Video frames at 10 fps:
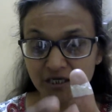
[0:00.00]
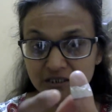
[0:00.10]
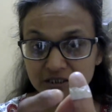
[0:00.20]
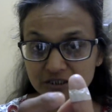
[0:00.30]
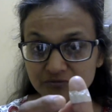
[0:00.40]

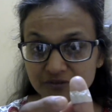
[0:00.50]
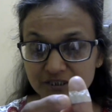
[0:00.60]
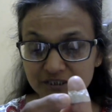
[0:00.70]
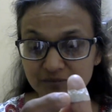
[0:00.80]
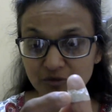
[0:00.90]
This will
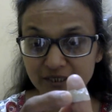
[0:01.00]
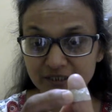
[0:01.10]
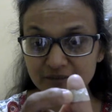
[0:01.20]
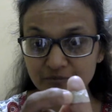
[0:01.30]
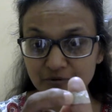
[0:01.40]

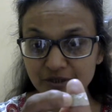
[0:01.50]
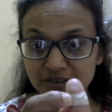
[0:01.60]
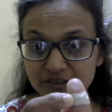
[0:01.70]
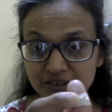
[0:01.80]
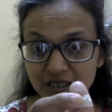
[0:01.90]
stimulate the
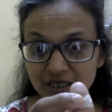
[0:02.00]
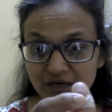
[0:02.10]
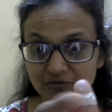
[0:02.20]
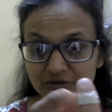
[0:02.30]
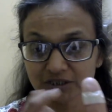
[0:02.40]
points
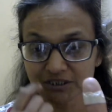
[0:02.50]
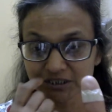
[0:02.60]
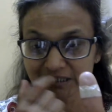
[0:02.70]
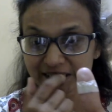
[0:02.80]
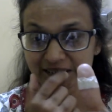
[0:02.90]
around the
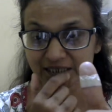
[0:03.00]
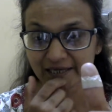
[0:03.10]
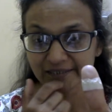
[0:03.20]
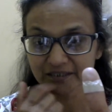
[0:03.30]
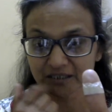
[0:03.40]
teeth
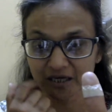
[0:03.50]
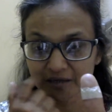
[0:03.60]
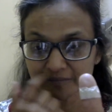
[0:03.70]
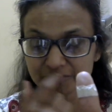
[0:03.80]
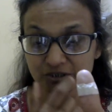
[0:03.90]
and the
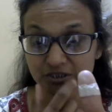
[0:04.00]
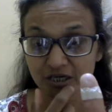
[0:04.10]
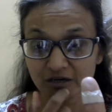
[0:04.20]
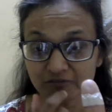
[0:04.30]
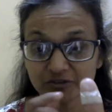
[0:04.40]
gums,
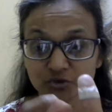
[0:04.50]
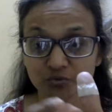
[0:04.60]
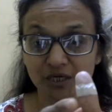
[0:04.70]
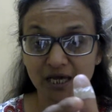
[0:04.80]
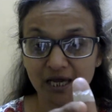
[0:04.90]
which
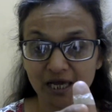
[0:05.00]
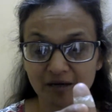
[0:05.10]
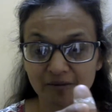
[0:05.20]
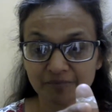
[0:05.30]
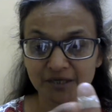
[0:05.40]
will
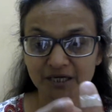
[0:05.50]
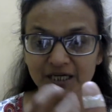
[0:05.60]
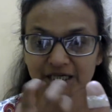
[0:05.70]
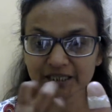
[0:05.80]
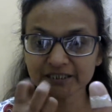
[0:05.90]
help
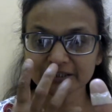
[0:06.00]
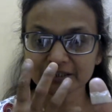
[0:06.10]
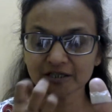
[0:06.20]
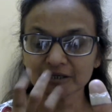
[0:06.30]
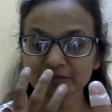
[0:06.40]
in
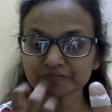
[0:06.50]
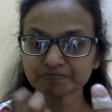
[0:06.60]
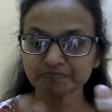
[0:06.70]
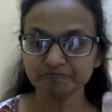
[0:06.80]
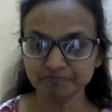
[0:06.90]
the
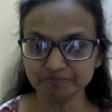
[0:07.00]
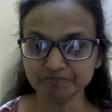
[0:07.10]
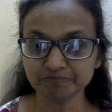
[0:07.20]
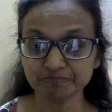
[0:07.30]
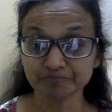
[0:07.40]

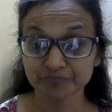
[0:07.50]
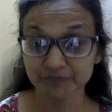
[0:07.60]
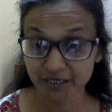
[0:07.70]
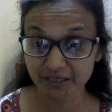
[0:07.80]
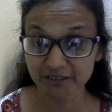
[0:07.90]

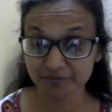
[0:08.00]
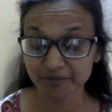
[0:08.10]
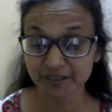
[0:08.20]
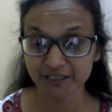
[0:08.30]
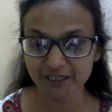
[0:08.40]
health
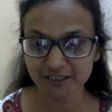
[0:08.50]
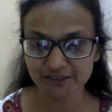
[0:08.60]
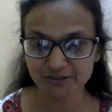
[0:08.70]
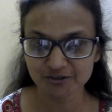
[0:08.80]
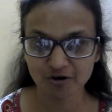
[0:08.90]

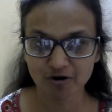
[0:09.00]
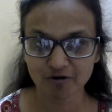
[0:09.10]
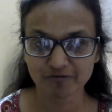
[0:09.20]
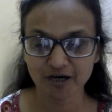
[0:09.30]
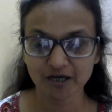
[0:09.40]
maintenance
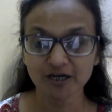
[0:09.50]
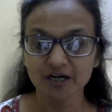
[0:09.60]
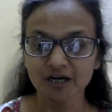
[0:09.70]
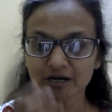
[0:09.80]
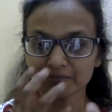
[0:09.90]
of our
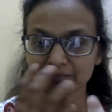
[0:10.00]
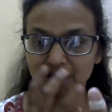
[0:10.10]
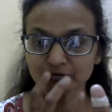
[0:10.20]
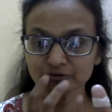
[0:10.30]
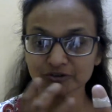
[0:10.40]

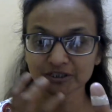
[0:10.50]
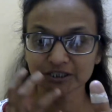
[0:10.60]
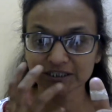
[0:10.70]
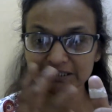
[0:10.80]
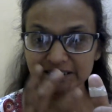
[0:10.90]
mouth,
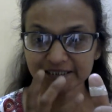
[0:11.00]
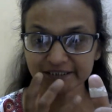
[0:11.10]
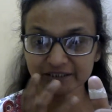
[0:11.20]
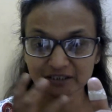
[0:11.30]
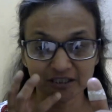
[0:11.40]

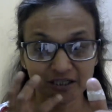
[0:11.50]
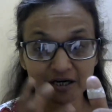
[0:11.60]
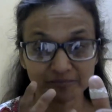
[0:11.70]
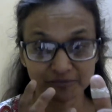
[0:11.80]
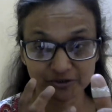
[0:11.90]
teeth,
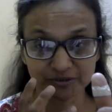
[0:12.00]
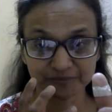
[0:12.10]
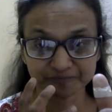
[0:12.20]
gums.